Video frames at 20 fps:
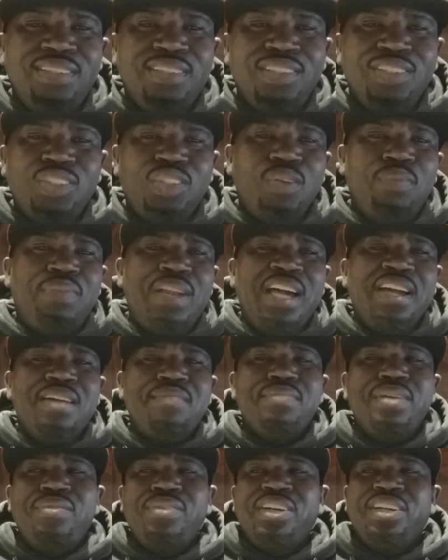So black
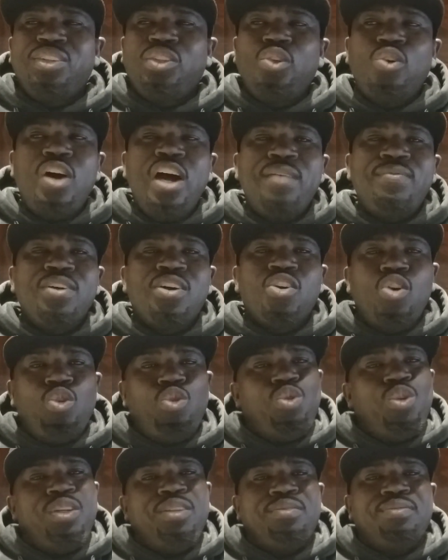Americans don't have a
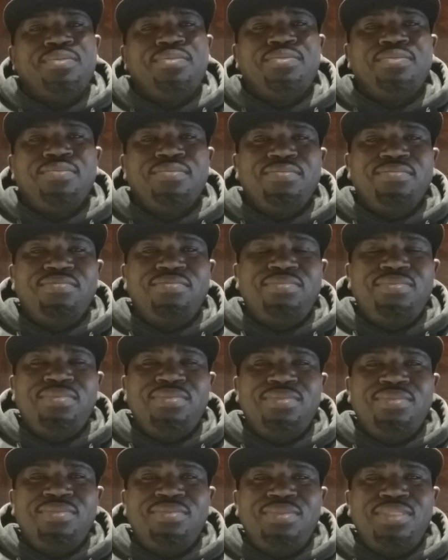country.
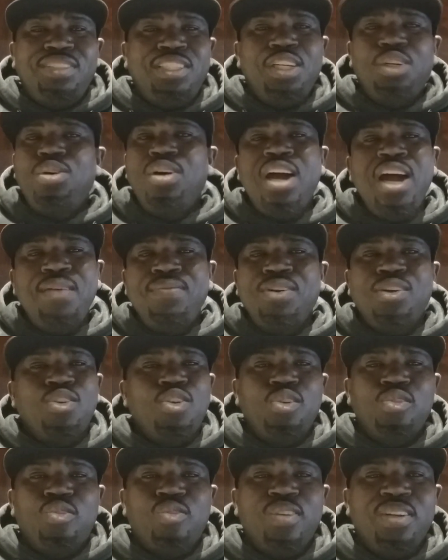They don't have a
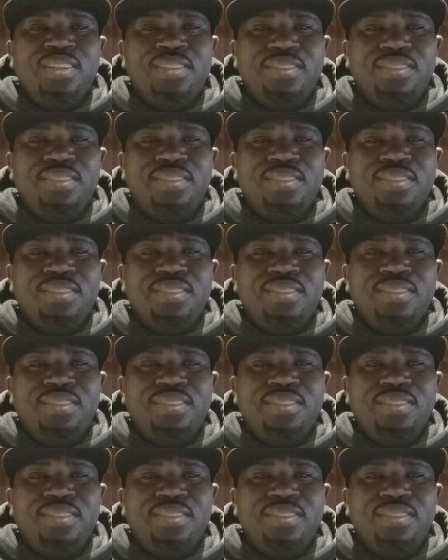country.